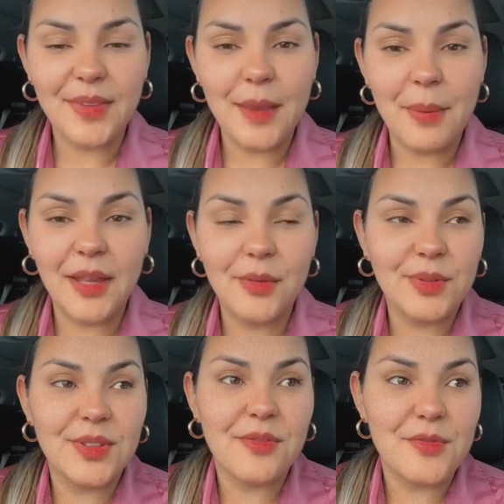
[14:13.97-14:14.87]
But it
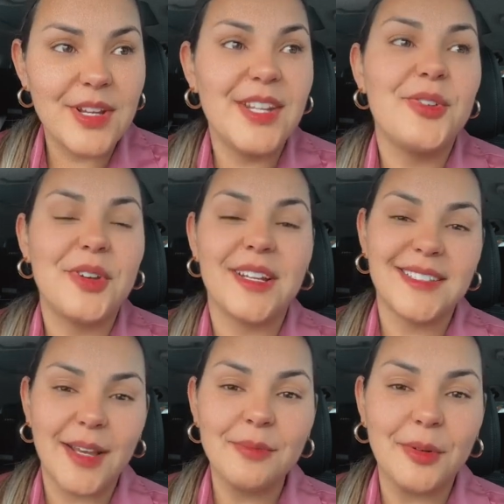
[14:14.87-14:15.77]
was a really good
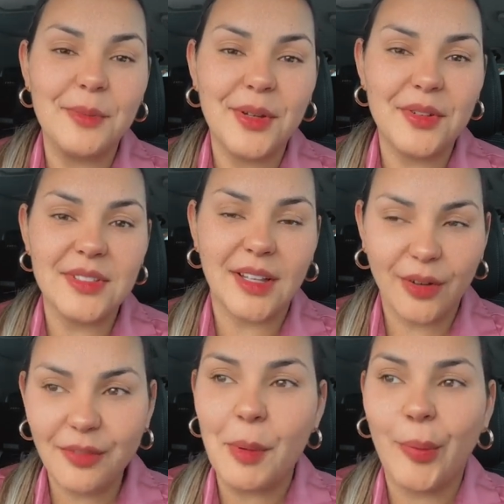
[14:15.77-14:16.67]
example, because a lot
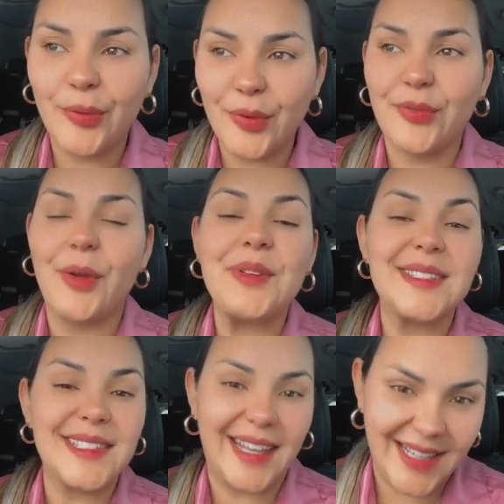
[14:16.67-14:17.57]
of people feel very
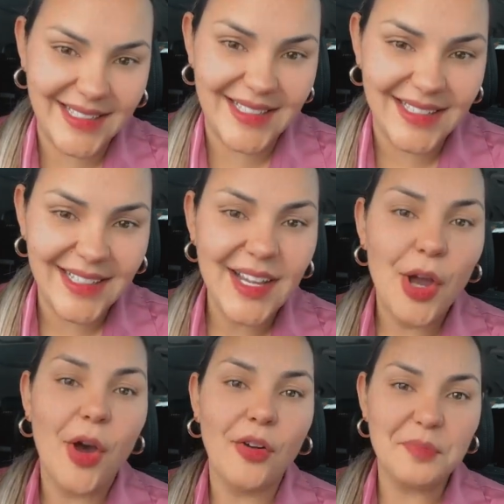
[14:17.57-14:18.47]
scared
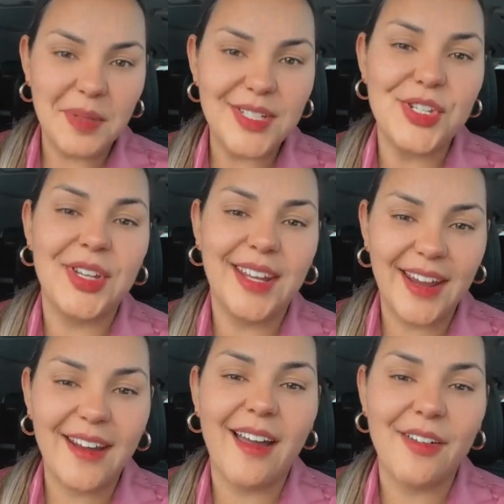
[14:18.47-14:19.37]
of bleaching the
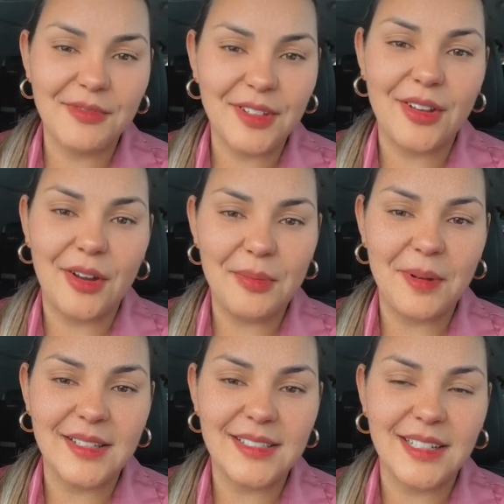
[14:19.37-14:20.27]
hair after the
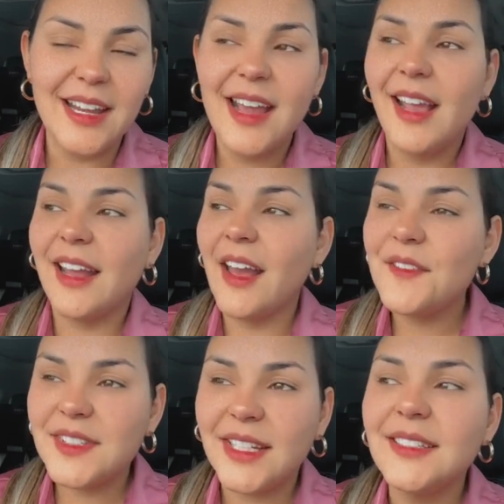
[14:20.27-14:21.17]
nanoplasty. And
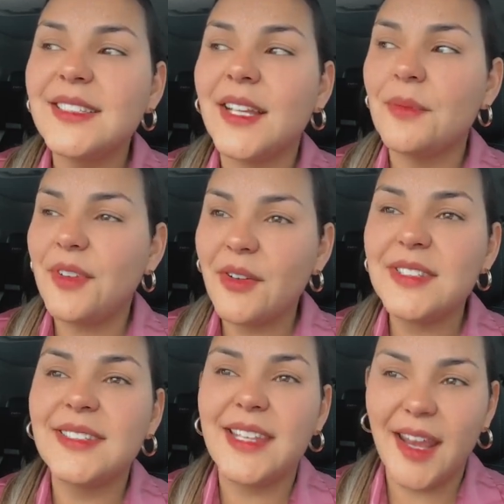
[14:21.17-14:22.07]
I've seen some very
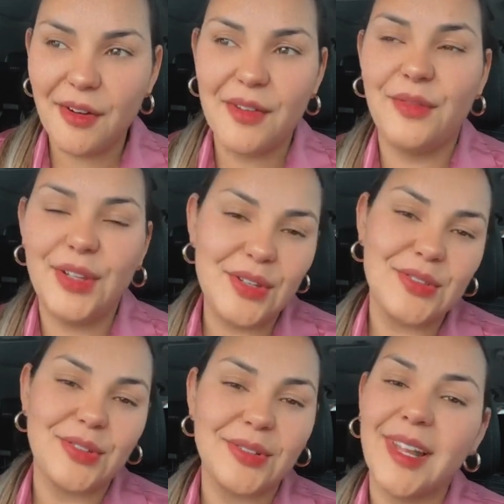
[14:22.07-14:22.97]
scary
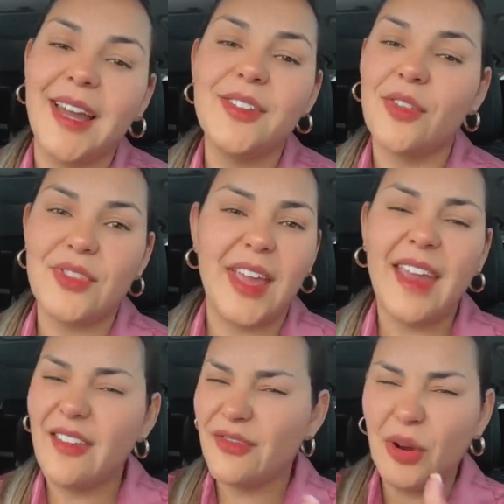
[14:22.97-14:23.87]
videos online of the
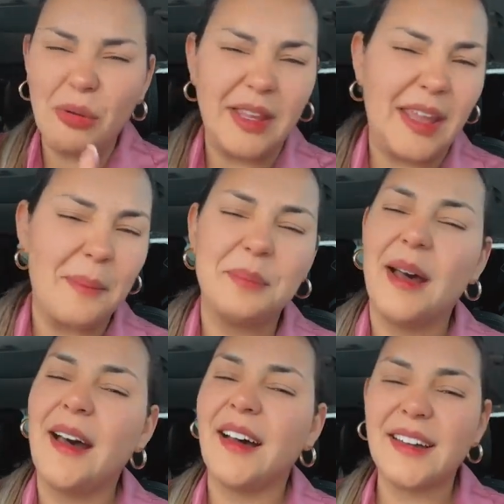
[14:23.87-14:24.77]
hair falling
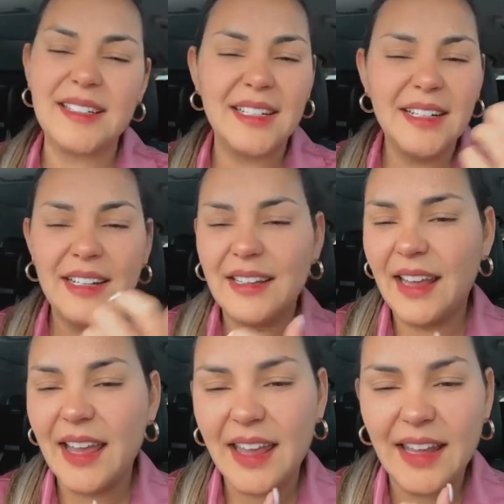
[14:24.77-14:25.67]
apart, the
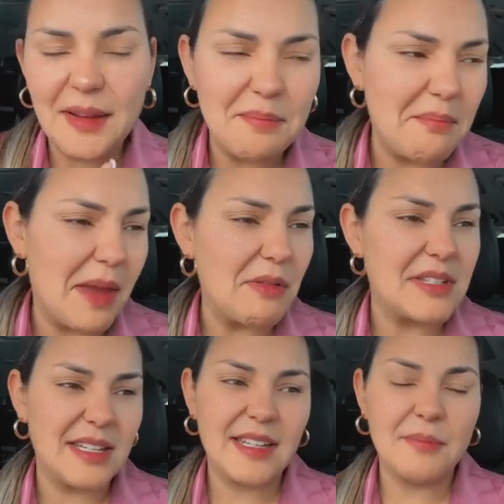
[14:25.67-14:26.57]
hair getting
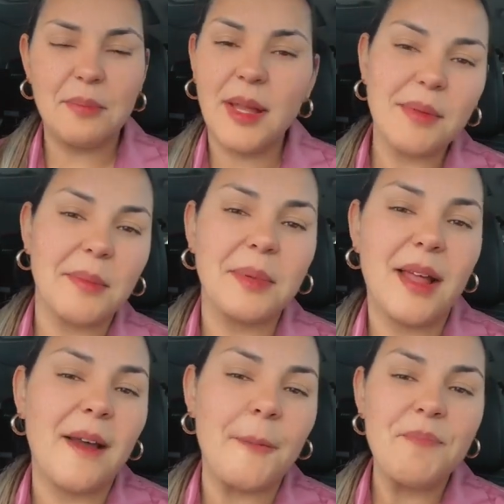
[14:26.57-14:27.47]
melted and blah, blah,
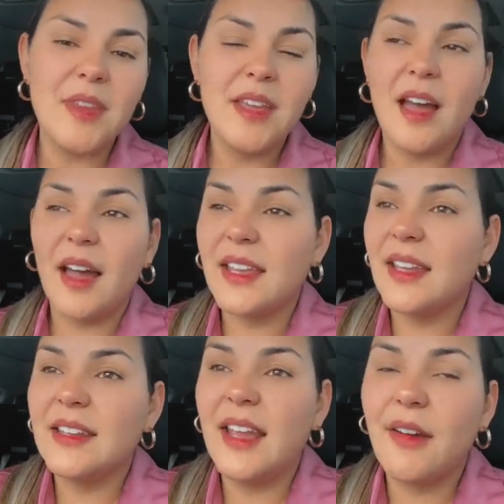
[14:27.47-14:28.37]
blah. I
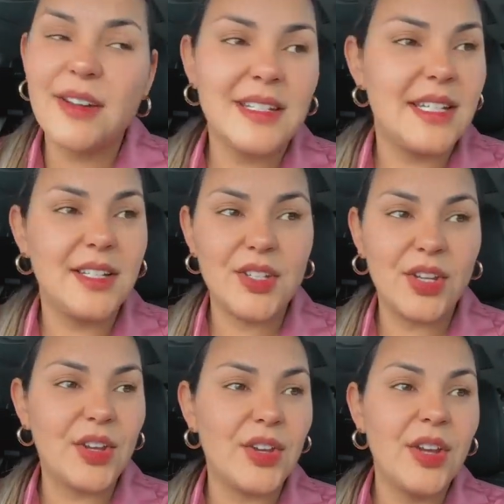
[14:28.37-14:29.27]
can guarantee to
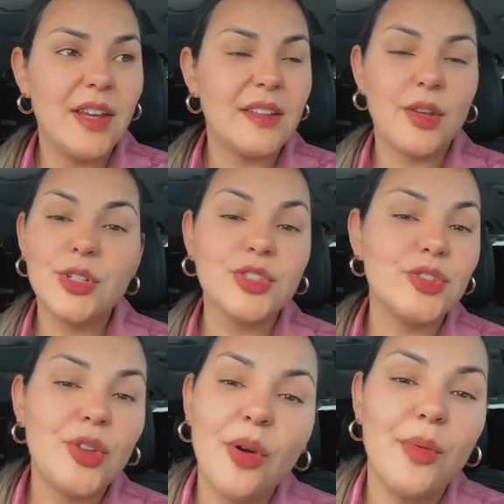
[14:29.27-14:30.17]
you, there is
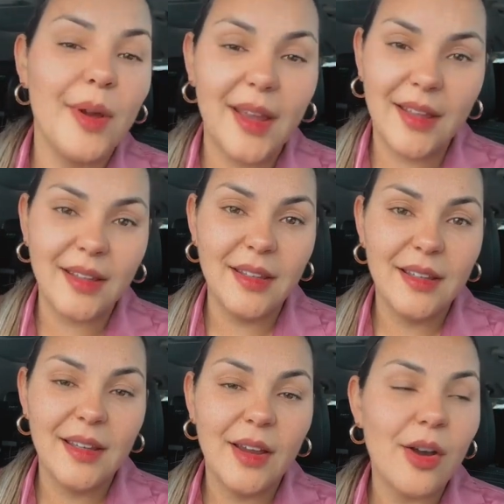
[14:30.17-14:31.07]
no way
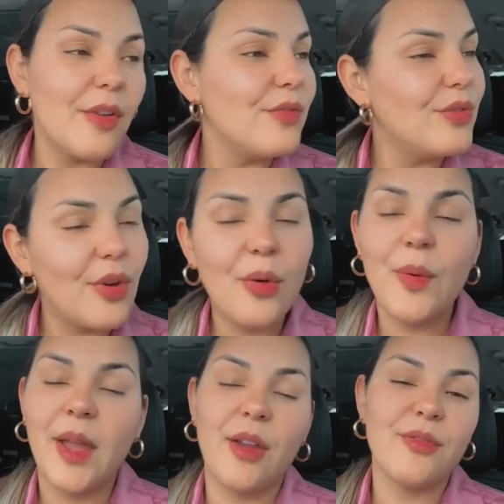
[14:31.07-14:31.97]

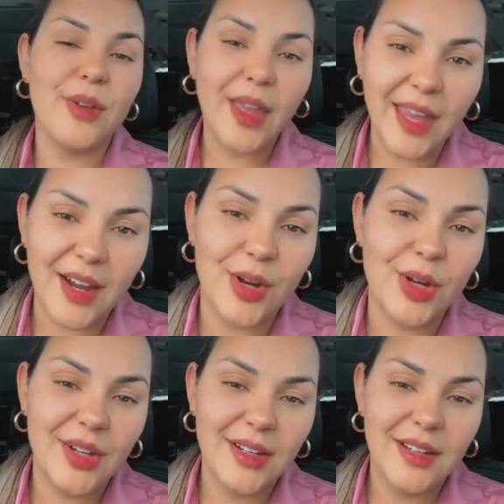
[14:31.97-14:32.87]
of a hair
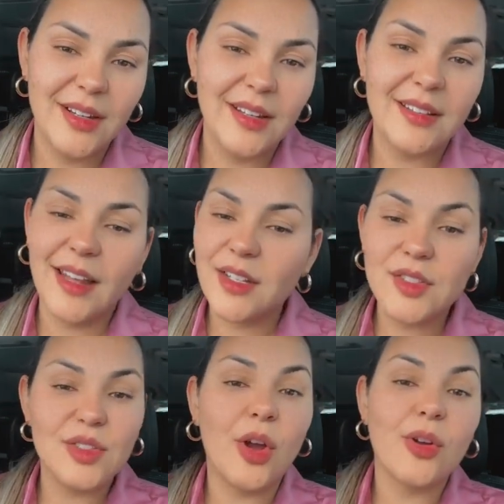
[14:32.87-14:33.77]
that
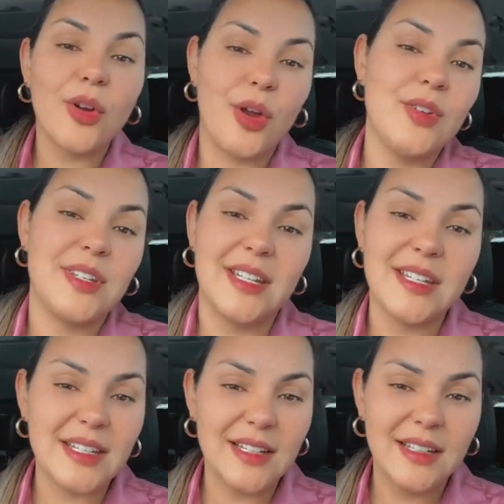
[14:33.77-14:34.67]
it's not
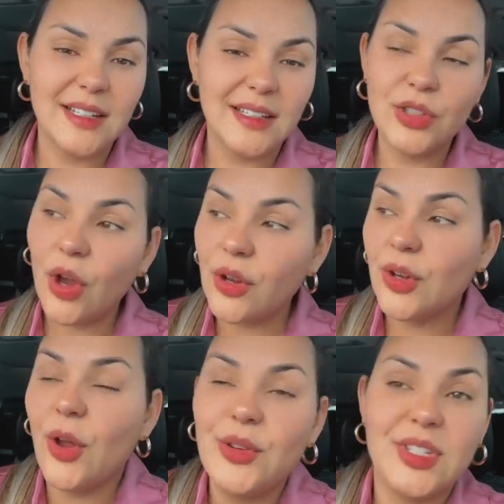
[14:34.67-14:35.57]
coated
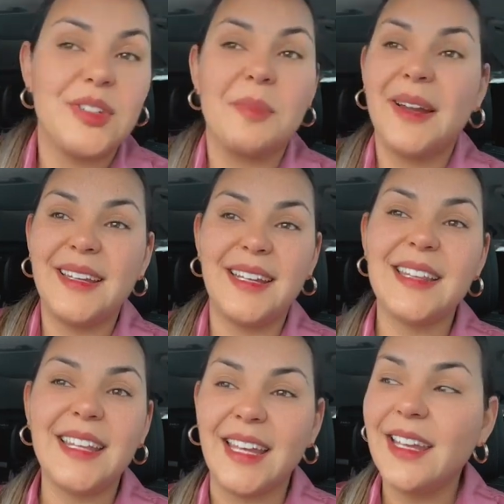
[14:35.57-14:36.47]
by
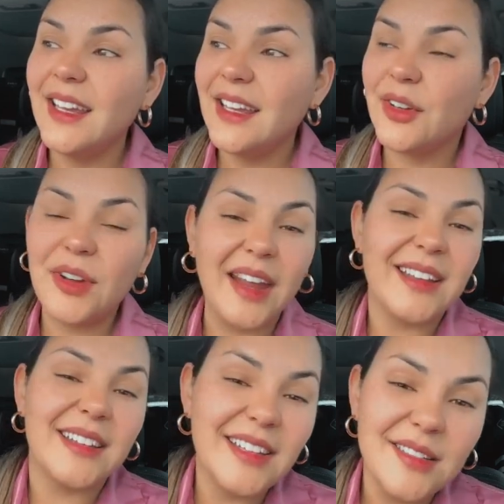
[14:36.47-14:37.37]
anything, create
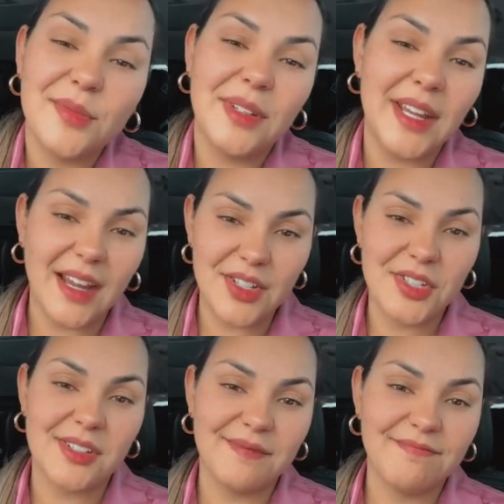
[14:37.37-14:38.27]
this
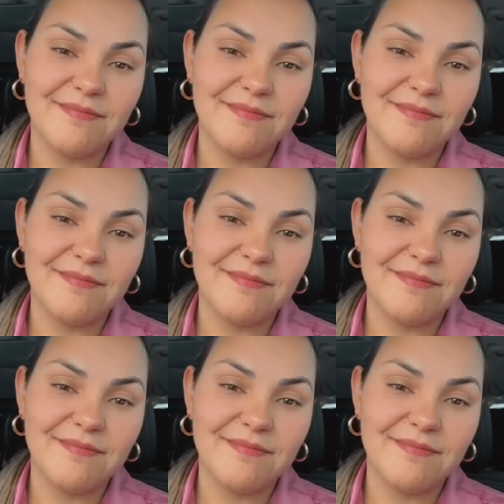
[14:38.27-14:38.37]
reaction.